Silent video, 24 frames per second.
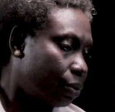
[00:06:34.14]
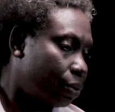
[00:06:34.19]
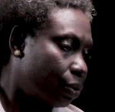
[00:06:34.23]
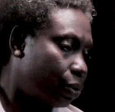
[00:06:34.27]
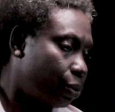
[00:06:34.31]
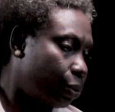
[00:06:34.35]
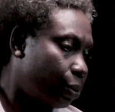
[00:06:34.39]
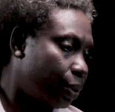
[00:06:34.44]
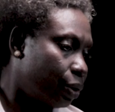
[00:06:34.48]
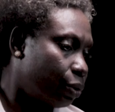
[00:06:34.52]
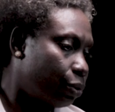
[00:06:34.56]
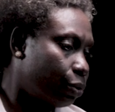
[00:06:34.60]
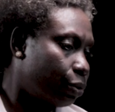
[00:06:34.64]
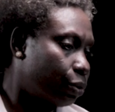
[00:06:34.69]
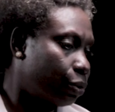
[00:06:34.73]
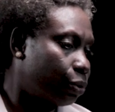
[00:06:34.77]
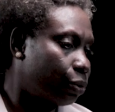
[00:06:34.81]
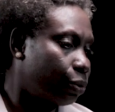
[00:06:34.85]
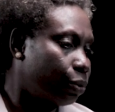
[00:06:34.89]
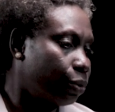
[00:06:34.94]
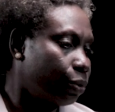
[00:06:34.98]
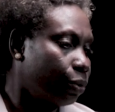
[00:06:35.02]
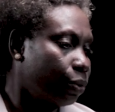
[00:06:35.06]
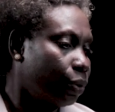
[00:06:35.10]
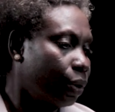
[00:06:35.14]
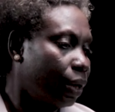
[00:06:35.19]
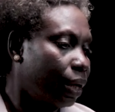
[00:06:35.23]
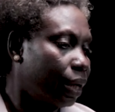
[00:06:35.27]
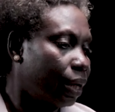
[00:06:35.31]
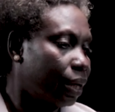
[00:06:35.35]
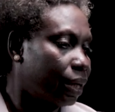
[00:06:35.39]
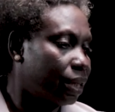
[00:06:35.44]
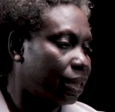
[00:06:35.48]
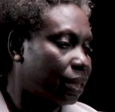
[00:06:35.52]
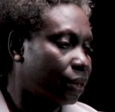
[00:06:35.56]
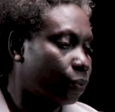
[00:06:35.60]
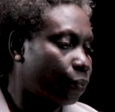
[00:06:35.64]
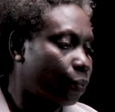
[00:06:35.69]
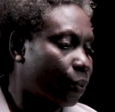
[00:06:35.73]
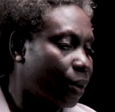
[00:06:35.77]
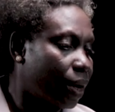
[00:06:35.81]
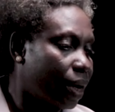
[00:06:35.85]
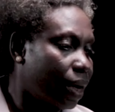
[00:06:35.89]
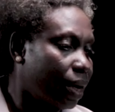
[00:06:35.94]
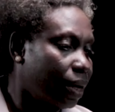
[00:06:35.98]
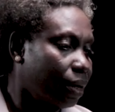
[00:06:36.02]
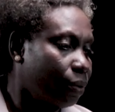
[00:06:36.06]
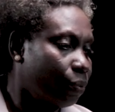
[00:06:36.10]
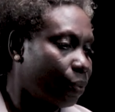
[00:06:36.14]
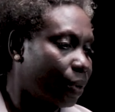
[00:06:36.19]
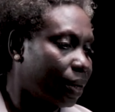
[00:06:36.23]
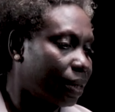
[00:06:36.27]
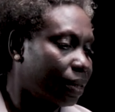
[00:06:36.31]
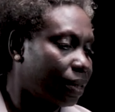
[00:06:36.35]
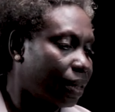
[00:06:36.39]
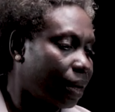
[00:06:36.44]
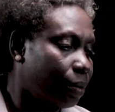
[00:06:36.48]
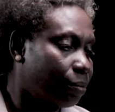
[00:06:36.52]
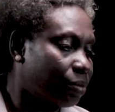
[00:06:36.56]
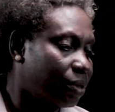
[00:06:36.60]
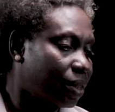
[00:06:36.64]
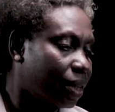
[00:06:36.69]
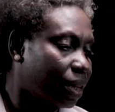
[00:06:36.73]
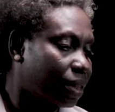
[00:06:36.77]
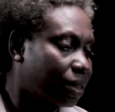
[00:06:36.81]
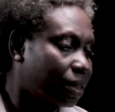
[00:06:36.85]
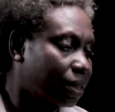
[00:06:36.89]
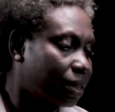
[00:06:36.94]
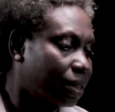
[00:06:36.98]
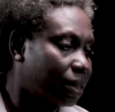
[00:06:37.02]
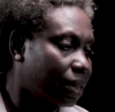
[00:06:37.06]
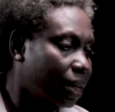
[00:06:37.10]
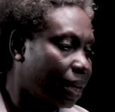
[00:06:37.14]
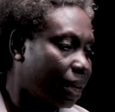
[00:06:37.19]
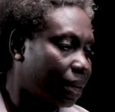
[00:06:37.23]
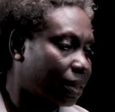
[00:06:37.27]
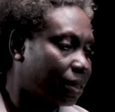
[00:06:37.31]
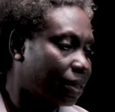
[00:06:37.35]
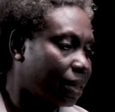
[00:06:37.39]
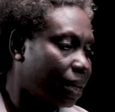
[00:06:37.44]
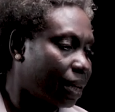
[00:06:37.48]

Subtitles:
2 into 2 is 1. 1 times x is x.